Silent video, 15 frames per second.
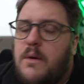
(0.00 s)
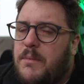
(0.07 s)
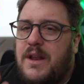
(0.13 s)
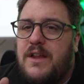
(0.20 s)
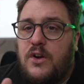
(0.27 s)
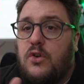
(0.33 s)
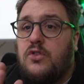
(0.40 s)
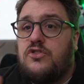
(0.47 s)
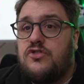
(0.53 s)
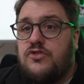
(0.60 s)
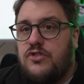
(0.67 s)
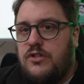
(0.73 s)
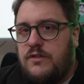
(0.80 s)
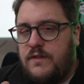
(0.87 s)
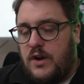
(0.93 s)
But in all
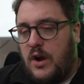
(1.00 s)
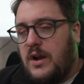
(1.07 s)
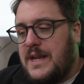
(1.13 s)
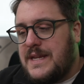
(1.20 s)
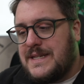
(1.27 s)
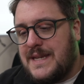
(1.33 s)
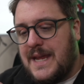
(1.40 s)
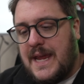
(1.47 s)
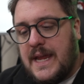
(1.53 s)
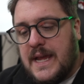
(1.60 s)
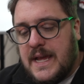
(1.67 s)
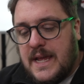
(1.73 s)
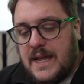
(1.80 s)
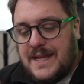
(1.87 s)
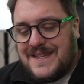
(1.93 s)
truth and honesty,
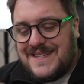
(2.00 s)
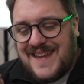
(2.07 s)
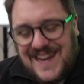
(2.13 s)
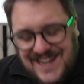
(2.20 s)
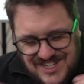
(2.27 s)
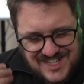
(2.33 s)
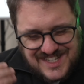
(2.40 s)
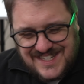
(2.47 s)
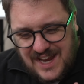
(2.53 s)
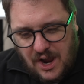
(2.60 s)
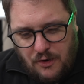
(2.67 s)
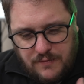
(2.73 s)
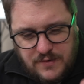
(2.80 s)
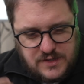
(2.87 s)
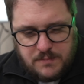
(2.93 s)
Sage
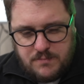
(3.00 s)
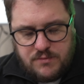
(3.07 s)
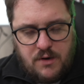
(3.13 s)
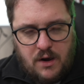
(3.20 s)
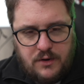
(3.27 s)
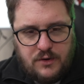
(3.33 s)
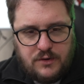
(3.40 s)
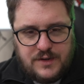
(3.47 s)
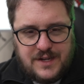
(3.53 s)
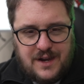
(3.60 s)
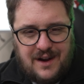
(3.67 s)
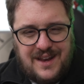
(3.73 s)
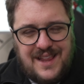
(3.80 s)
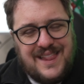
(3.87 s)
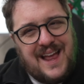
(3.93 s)
itself as a product
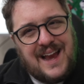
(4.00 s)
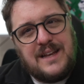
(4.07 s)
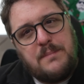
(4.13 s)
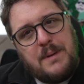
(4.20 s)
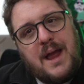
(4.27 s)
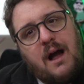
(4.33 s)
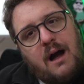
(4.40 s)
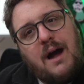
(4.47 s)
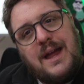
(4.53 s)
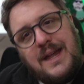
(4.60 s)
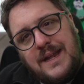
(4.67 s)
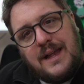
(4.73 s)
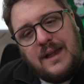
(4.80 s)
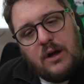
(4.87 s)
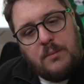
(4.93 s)
kind of lagged behind
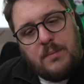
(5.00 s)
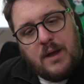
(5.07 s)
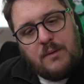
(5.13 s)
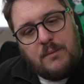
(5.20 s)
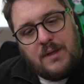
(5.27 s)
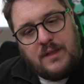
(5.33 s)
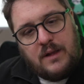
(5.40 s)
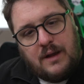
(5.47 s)
a little bit when the